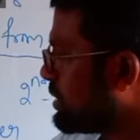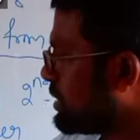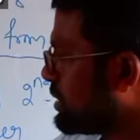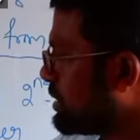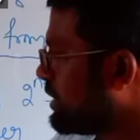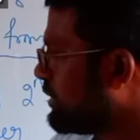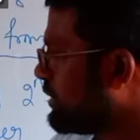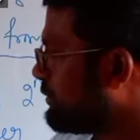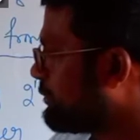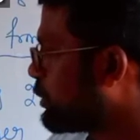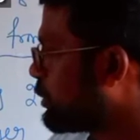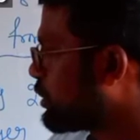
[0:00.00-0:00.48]

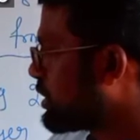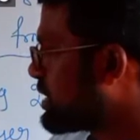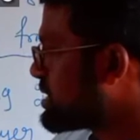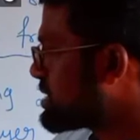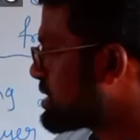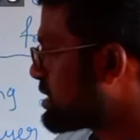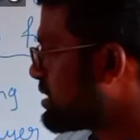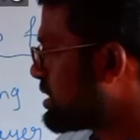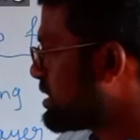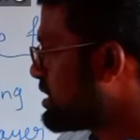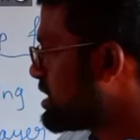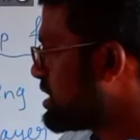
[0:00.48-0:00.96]
if you
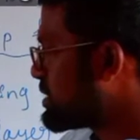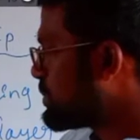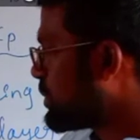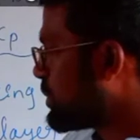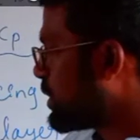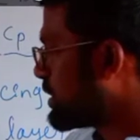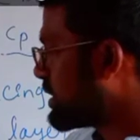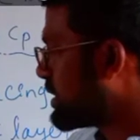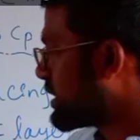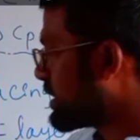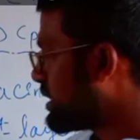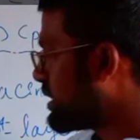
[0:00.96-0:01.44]
consider this
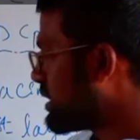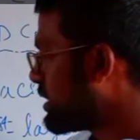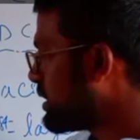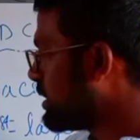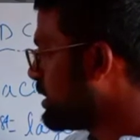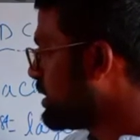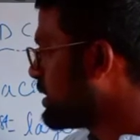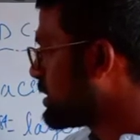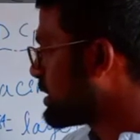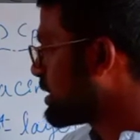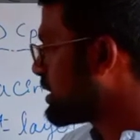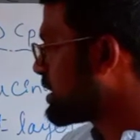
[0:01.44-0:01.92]
particle,
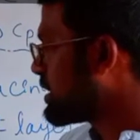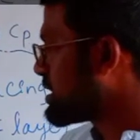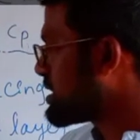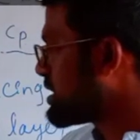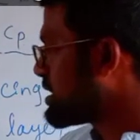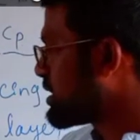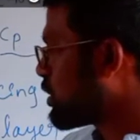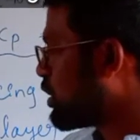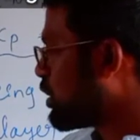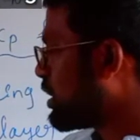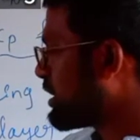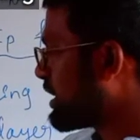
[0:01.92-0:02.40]
it is
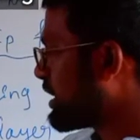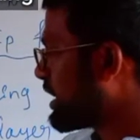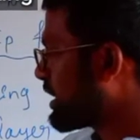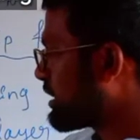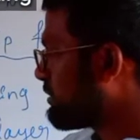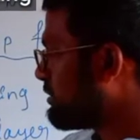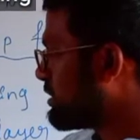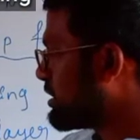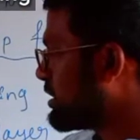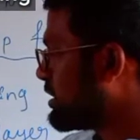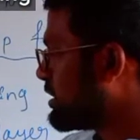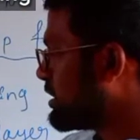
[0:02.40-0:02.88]
in contact
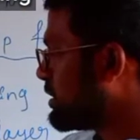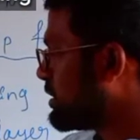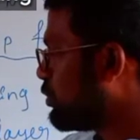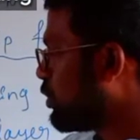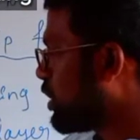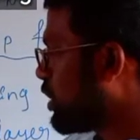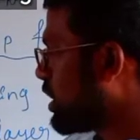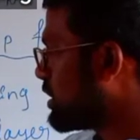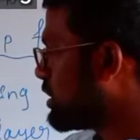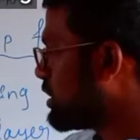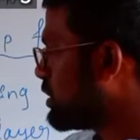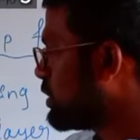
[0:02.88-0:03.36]
with
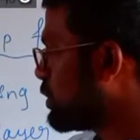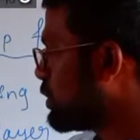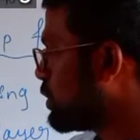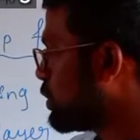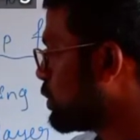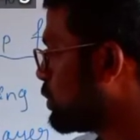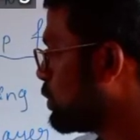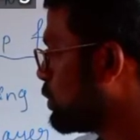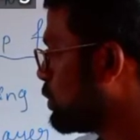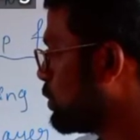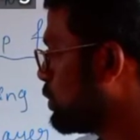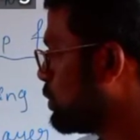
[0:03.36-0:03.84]
1,
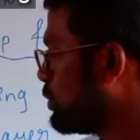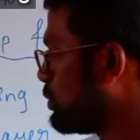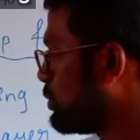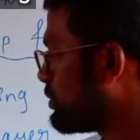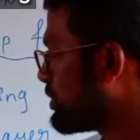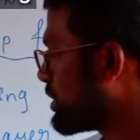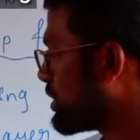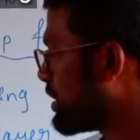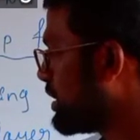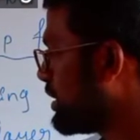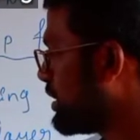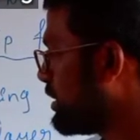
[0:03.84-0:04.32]
2,
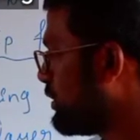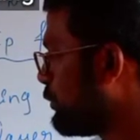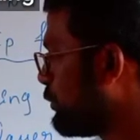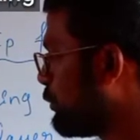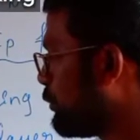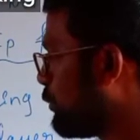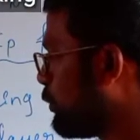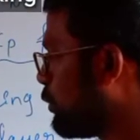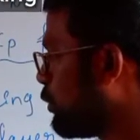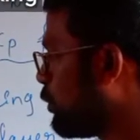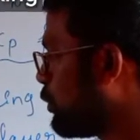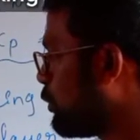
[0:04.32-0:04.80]
3,
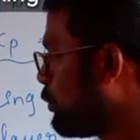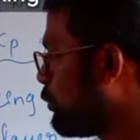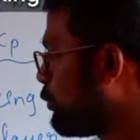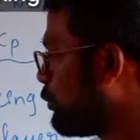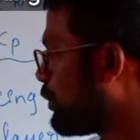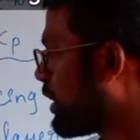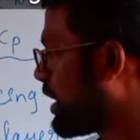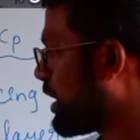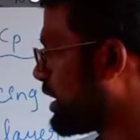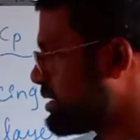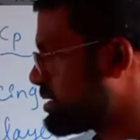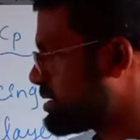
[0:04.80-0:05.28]
4,
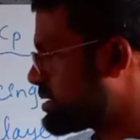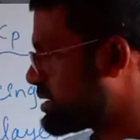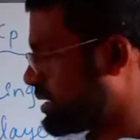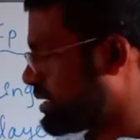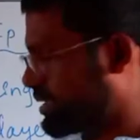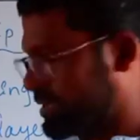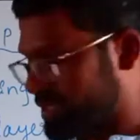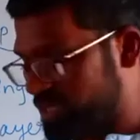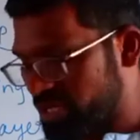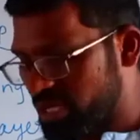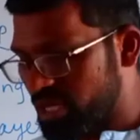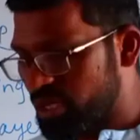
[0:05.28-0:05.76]
5,
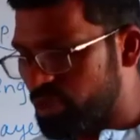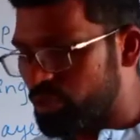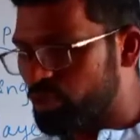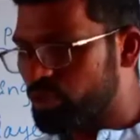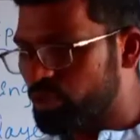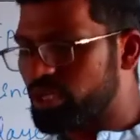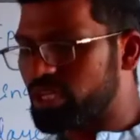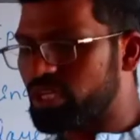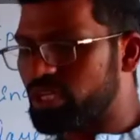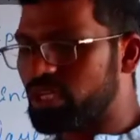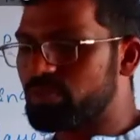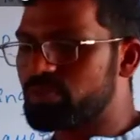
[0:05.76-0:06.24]
6. You
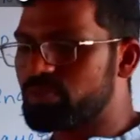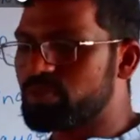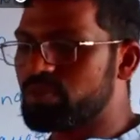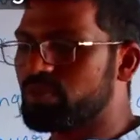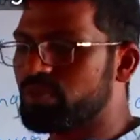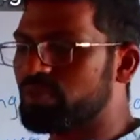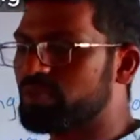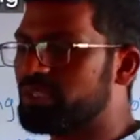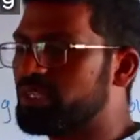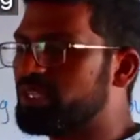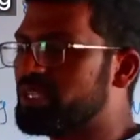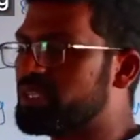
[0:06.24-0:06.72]
can
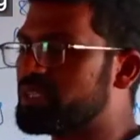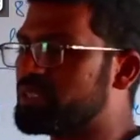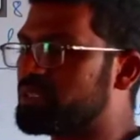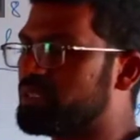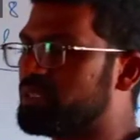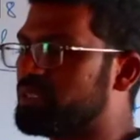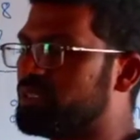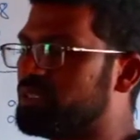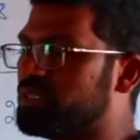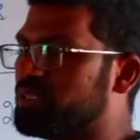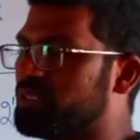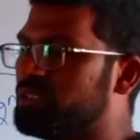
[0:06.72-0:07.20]
observe in this
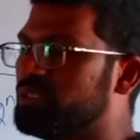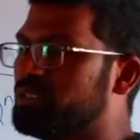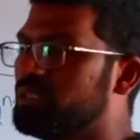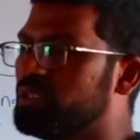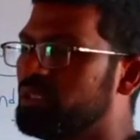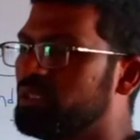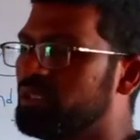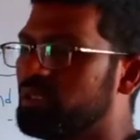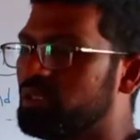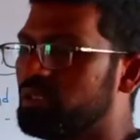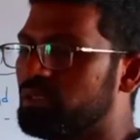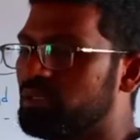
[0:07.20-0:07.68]

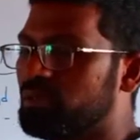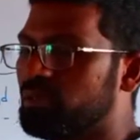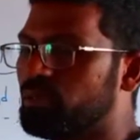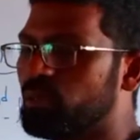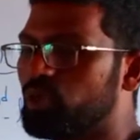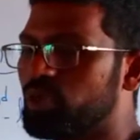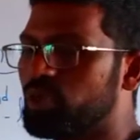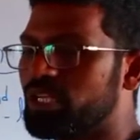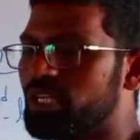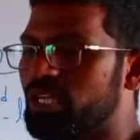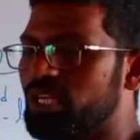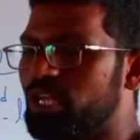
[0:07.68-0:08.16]

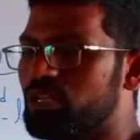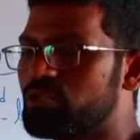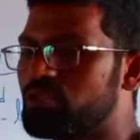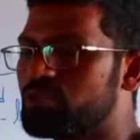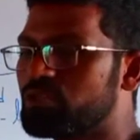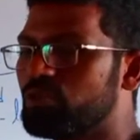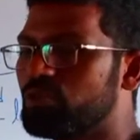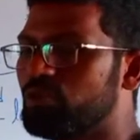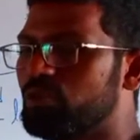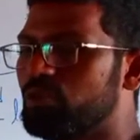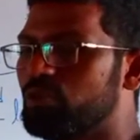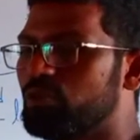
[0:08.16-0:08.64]
model
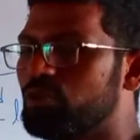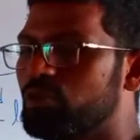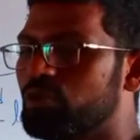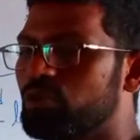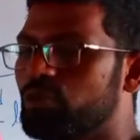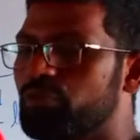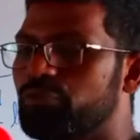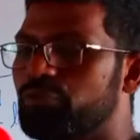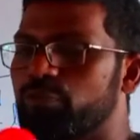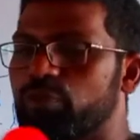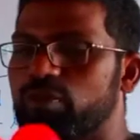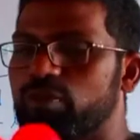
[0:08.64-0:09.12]
also.
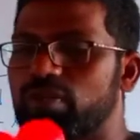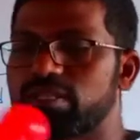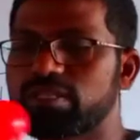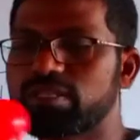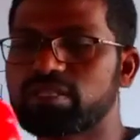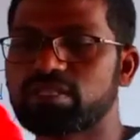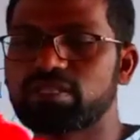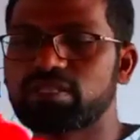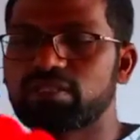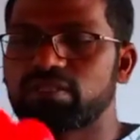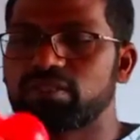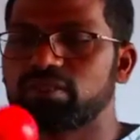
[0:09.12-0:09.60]
If you
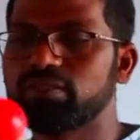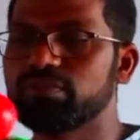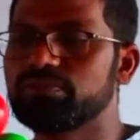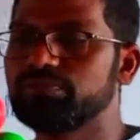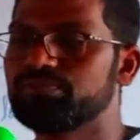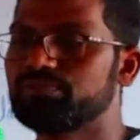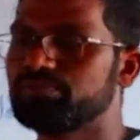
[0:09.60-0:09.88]
consider